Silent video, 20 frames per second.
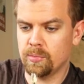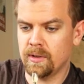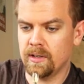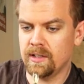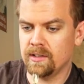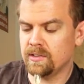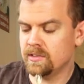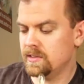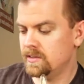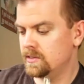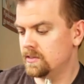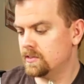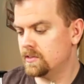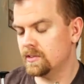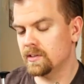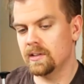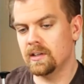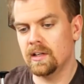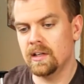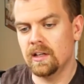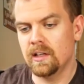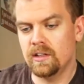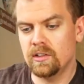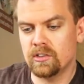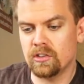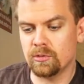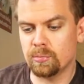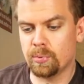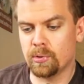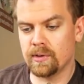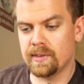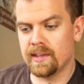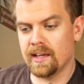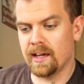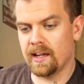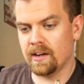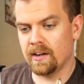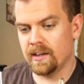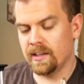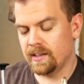press, is just put
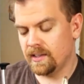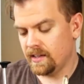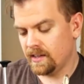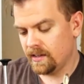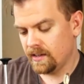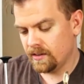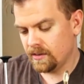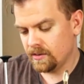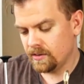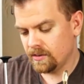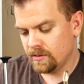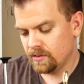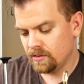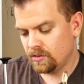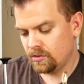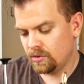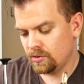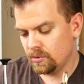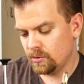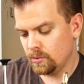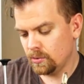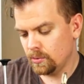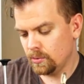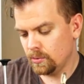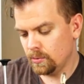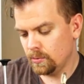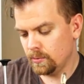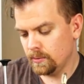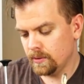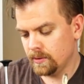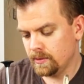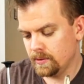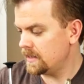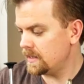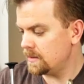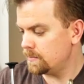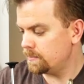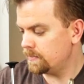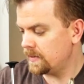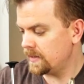that on there to
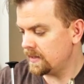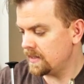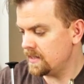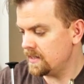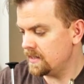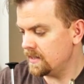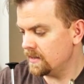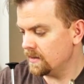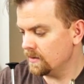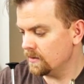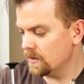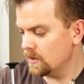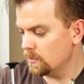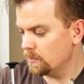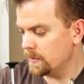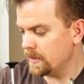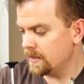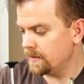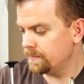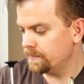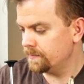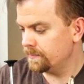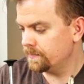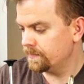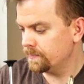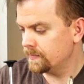keep the heat in a little bit.